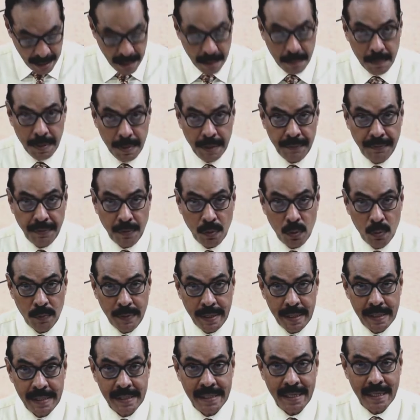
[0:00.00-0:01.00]
before
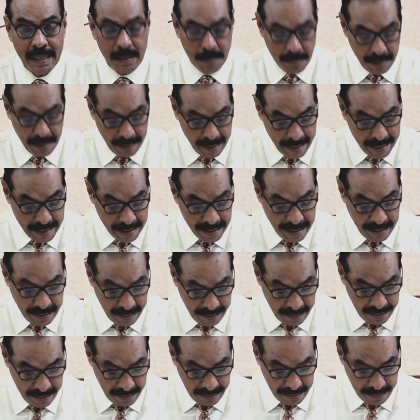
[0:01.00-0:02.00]
we celebrate
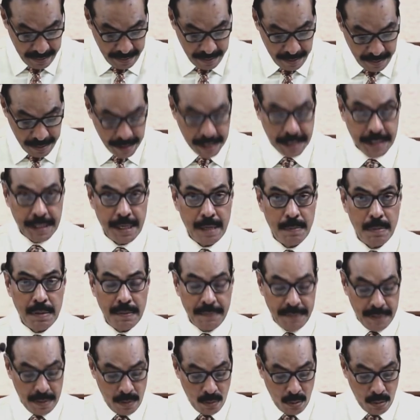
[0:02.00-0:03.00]
the table
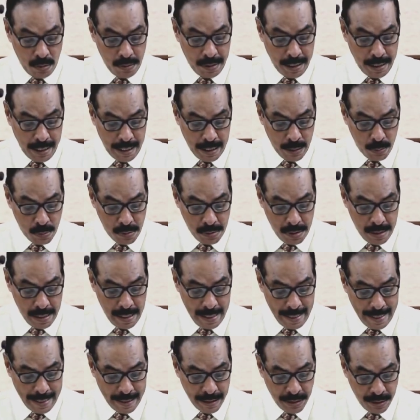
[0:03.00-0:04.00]
of the Lord. I would
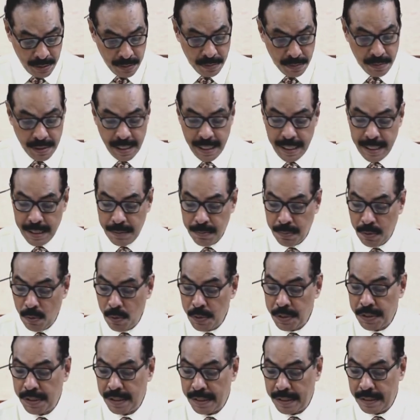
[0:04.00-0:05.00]
like to read a
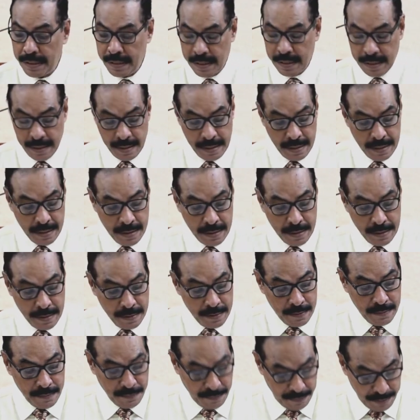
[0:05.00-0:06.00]
portion
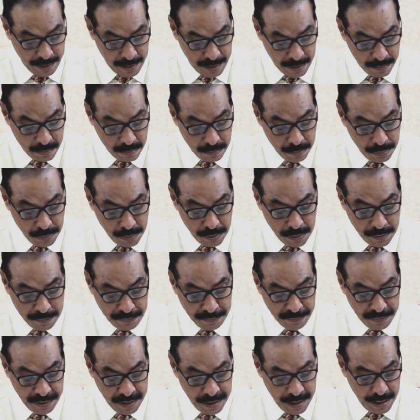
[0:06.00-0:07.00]
from book of
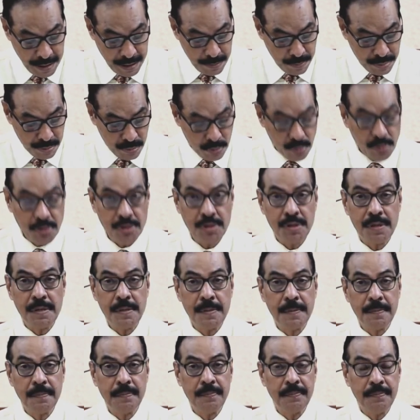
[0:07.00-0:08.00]
Hebrews.
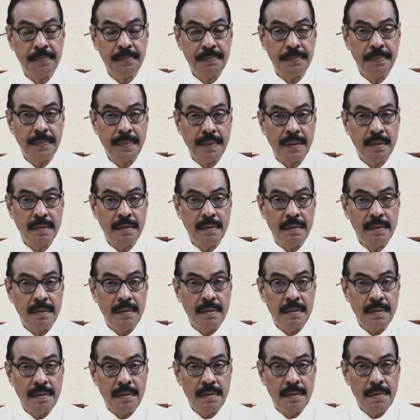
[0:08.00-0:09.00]

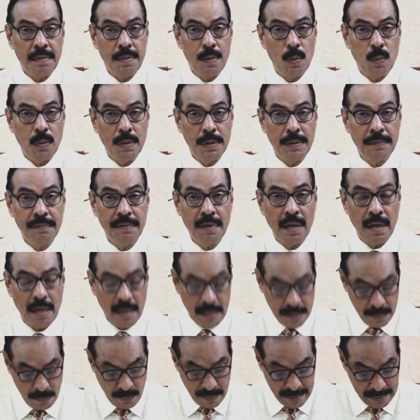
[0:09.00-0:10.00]
The word of
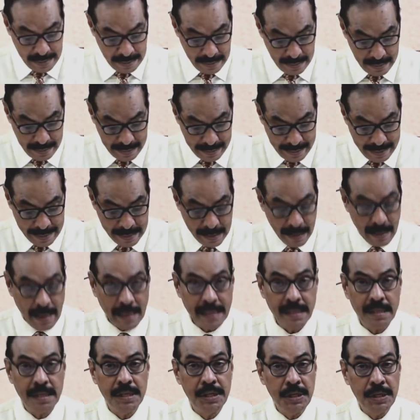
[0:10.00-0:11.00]
God will
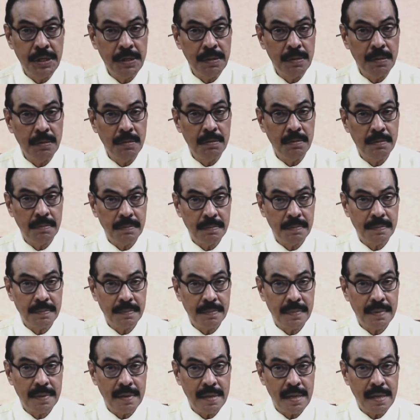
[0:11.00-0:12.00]
enlighten you
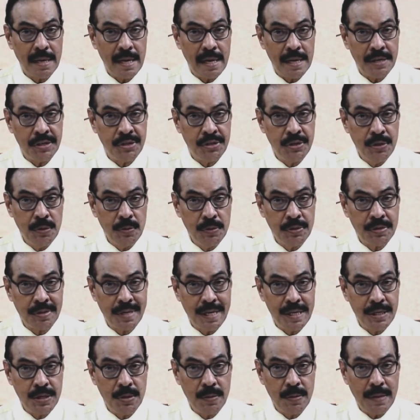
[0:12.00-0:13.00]
as you
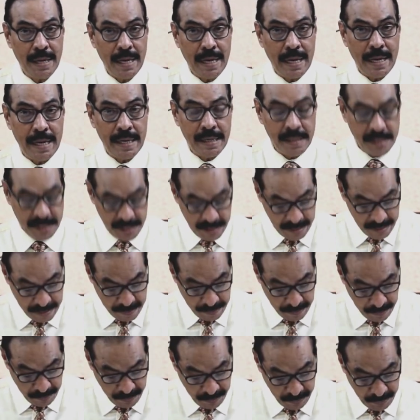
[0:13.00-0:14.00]
stretch your hands
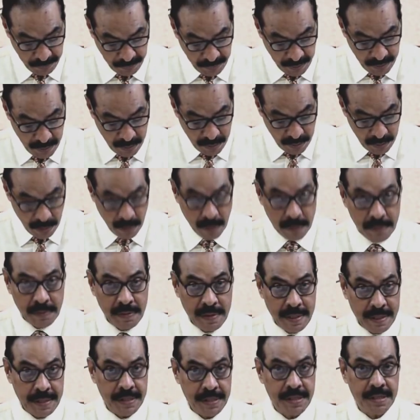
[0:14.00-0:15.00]

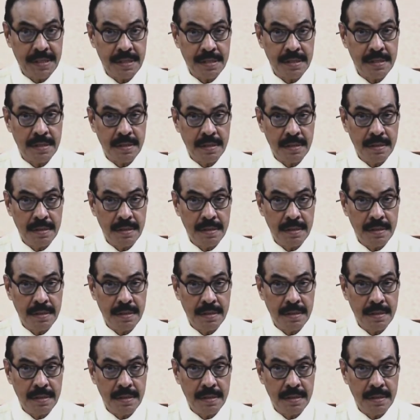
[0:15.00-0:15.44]
on this